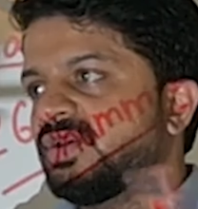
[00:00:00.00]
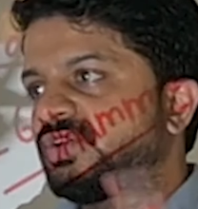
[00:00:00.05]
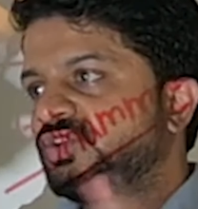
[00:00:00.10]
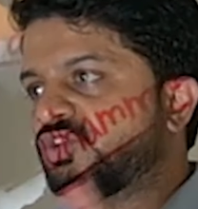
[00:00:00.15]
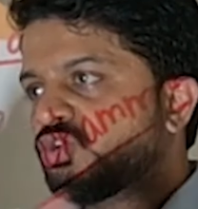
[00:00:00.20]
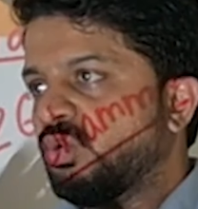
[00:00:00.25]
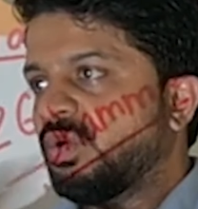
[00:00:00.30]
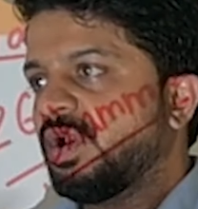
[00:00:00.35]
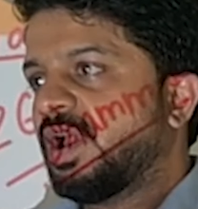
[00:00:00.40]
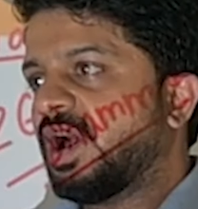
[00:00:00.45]

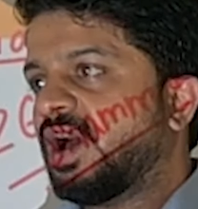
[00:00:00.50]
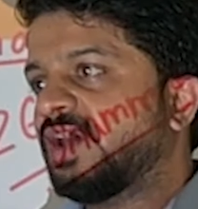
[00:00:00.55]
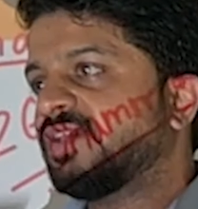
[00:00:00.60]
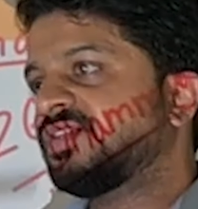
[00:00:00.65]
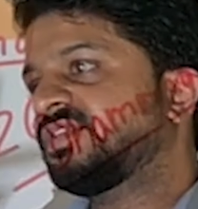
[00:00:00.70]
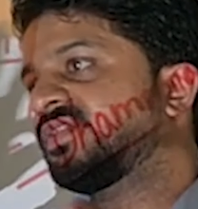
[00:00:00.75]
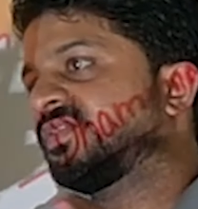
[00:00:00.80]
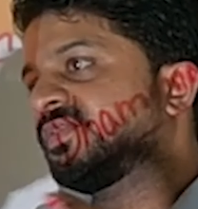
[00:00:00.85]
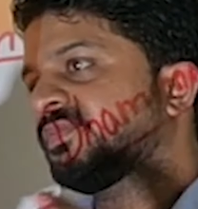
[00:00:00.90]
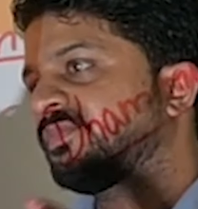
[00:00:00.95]

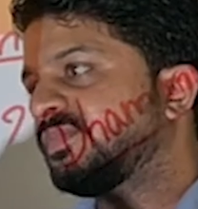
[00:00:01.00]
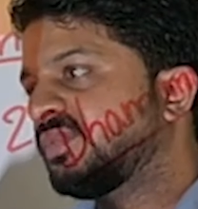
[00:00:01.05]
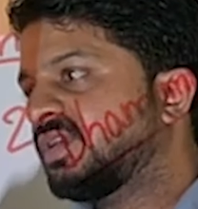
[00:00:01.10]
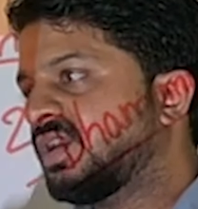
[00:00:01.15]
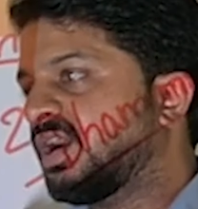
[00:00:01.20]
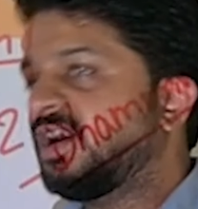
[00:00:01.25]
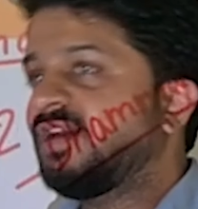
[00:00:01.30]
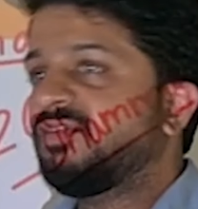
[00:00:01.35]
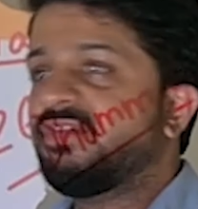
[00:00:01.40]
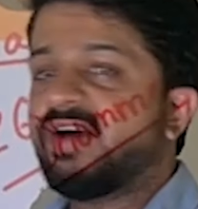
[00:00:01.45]
Shungas,
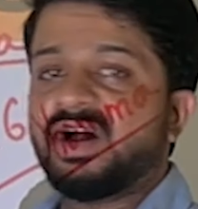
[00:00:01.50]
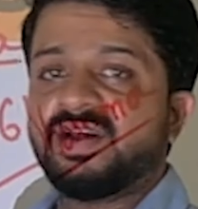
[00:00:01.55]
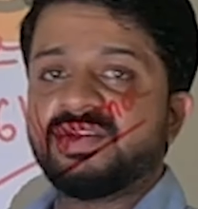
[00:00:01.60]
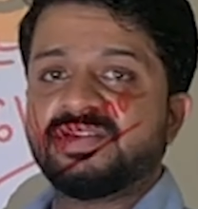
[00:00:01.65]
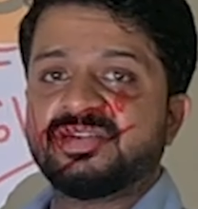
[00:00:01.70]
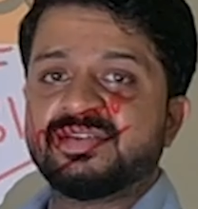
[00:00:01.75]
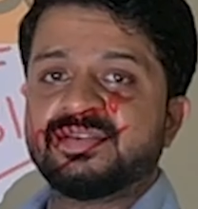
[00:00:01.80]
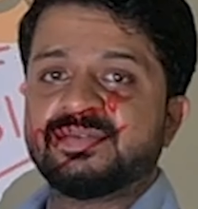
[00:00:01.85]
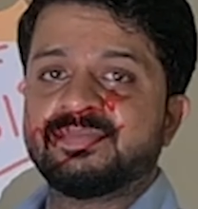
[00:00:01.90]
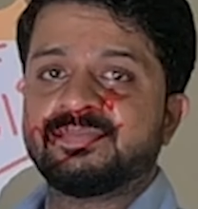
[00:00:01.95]

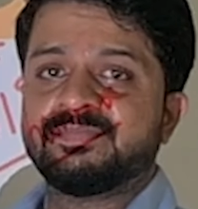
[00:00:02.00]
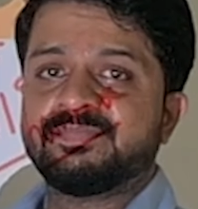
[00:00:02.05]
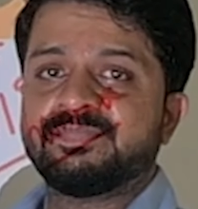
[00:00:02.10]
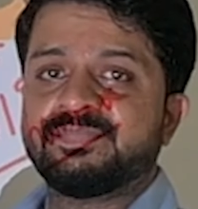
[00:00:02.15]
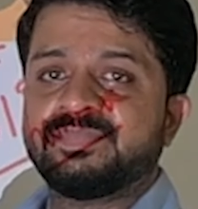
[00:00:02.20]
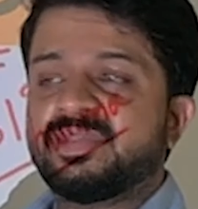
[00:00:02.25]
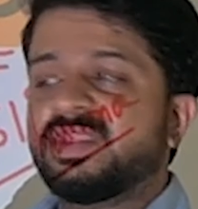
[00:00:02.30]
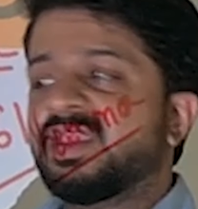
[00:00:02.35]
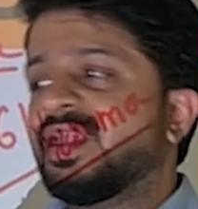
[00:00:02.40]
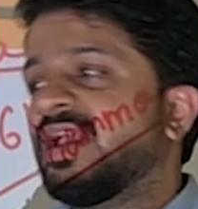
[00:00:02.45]
Kanvas,
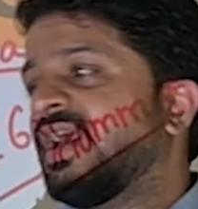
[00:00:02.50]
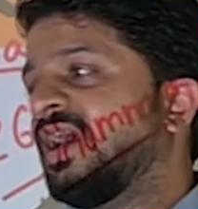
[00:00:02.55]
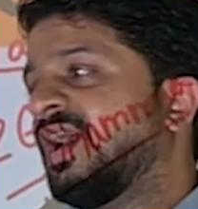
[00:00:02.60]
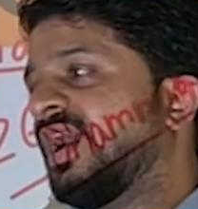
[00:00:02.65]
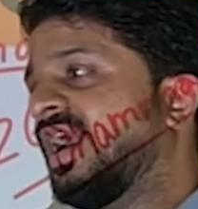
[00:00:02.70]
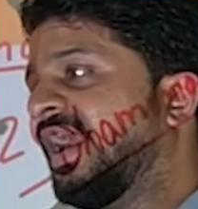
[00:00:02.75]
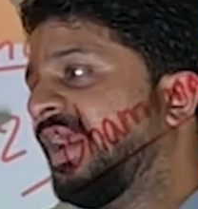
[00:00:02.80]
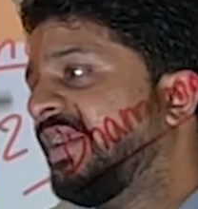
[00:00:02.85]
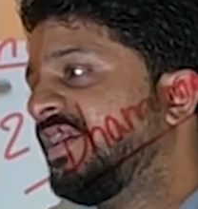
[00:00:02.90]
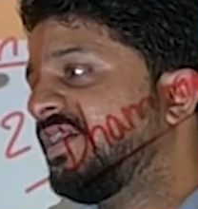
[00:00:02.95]

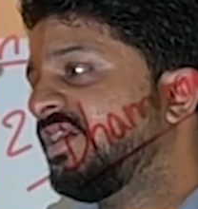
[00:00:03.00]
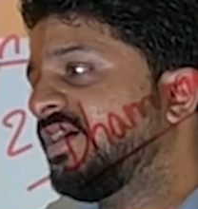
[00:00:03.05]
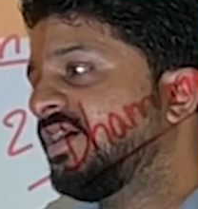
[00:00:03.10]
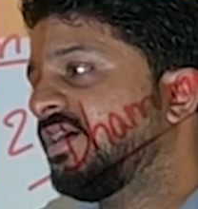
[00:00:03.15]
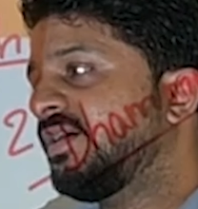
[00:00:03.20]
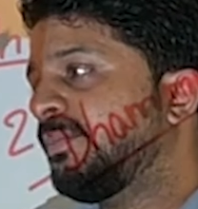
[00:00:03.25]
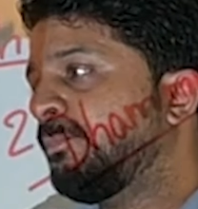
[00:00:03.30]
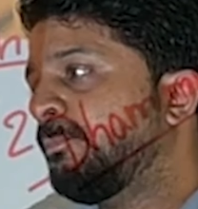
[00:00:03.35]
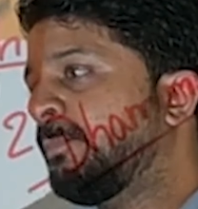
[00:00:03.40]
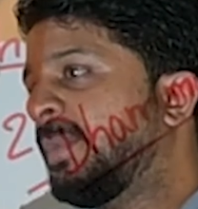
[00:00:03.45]
and
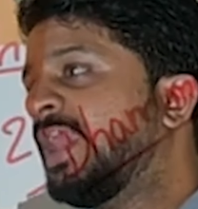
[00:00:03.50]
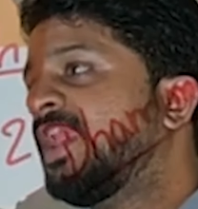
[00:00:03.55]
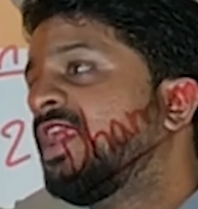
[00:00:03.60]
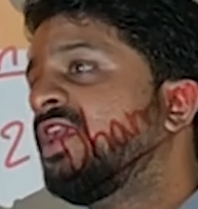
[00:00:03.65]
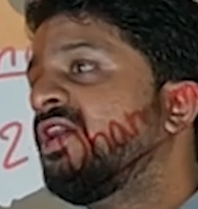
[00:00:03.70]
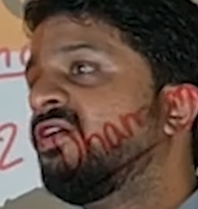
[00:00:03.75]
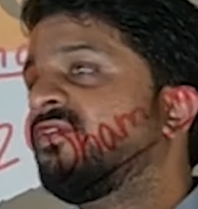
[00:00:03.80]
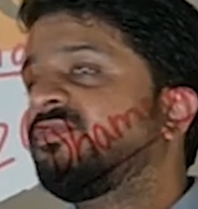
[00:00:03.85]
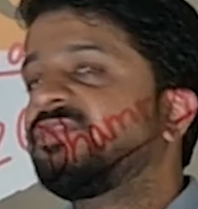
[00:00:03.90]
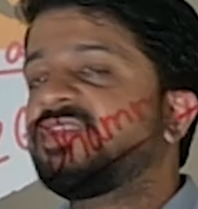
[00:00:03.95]

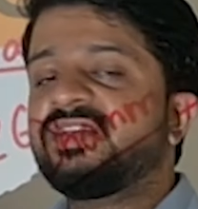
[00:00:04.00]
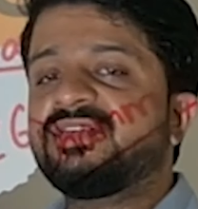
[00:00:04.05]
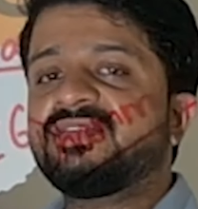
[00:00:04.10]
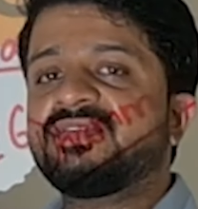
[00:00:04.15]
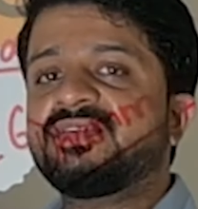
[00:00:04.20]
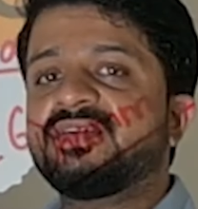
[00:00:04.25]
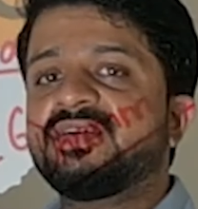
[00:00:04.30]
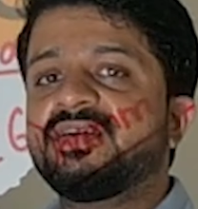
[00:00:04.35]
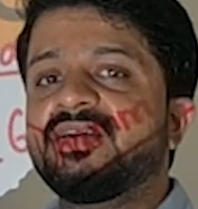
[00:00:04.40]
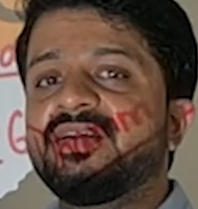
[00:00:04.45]
many of
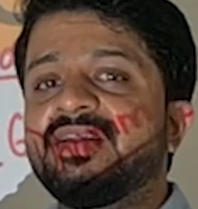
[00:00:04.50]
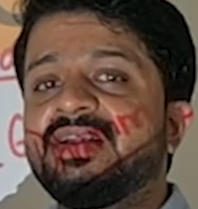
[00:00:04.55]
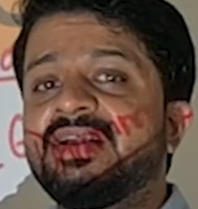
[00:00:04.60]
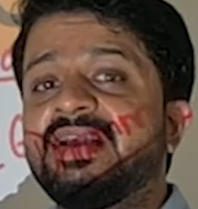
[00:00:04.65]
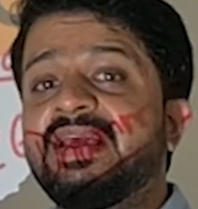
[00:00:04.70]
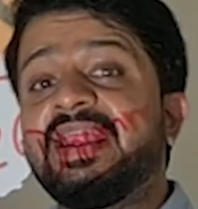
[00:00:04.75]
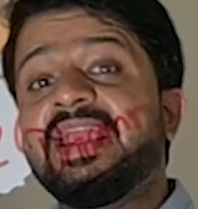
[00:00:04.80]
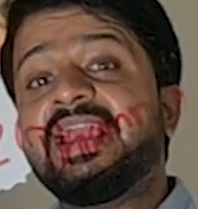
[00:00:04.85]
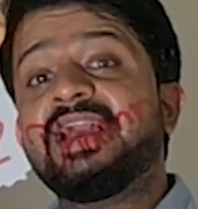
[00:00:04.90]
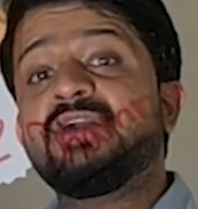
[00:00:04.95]
these
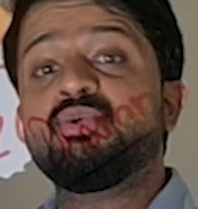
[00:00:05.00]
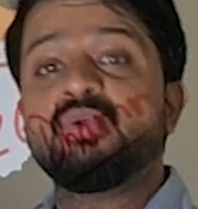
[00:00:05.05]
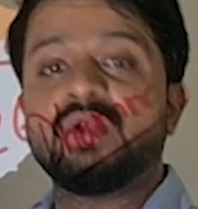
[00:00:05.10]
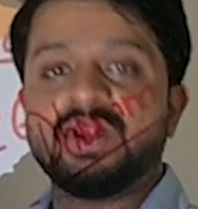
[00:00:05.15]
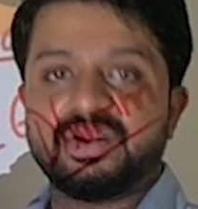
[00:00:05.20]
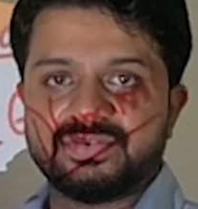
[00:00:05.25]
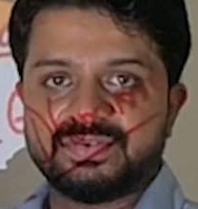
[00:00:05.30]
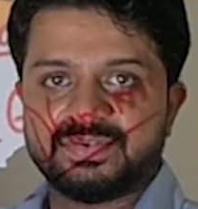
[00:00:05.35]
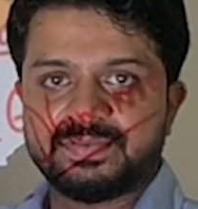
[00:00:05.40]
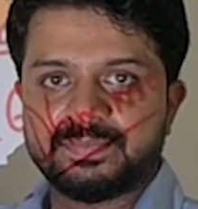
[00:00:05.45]
Greek
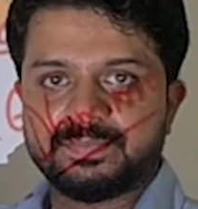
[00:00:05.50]
rulers.